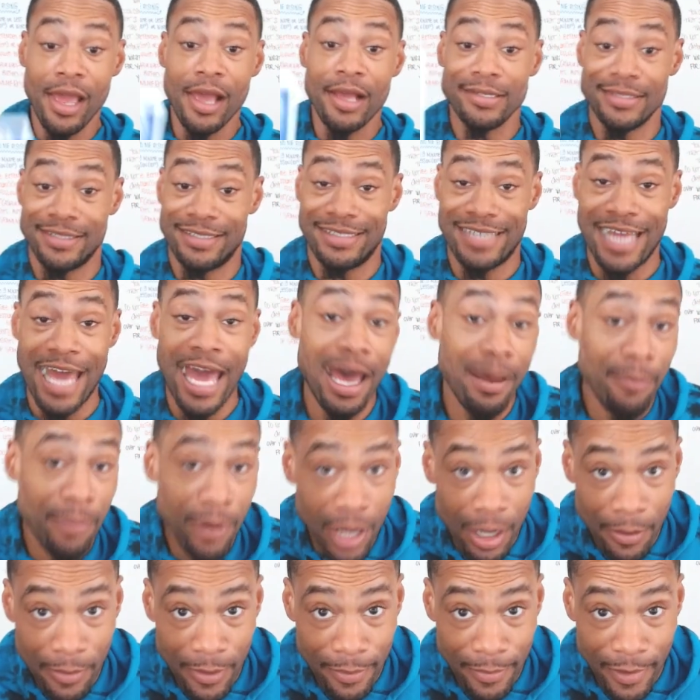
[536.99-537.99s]
stab a
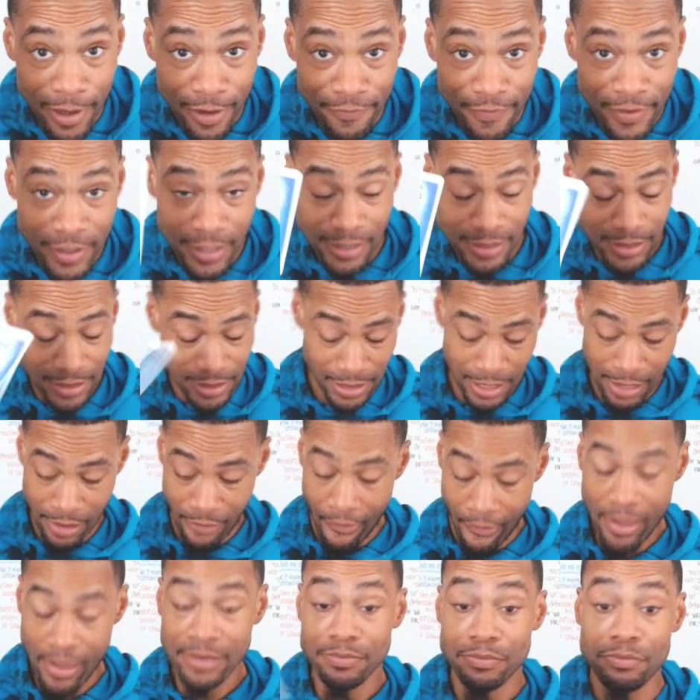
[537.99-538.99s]
couple of motherfuckers,
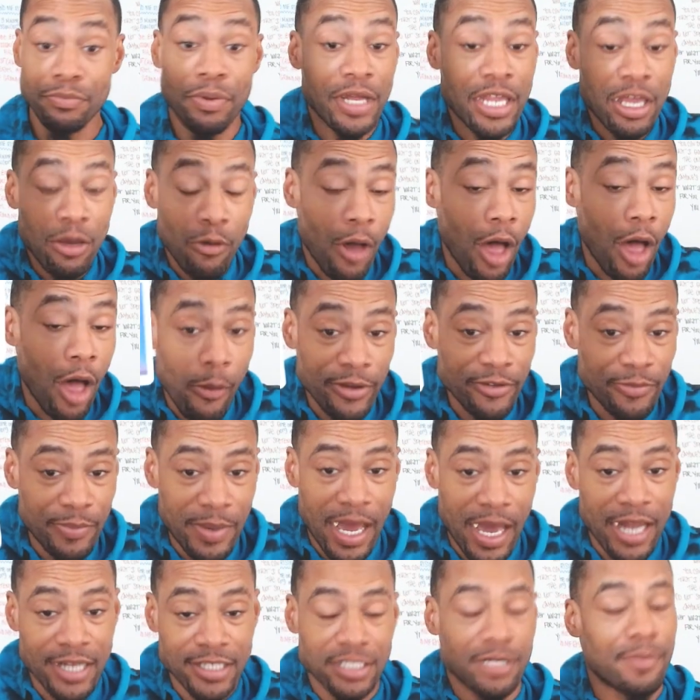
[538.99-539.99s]
but he'll always be
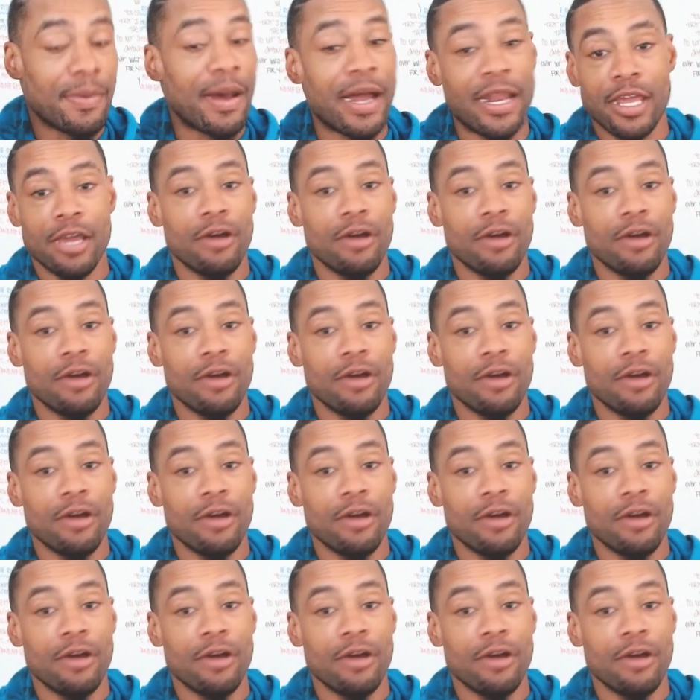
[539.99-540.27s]
honest about it.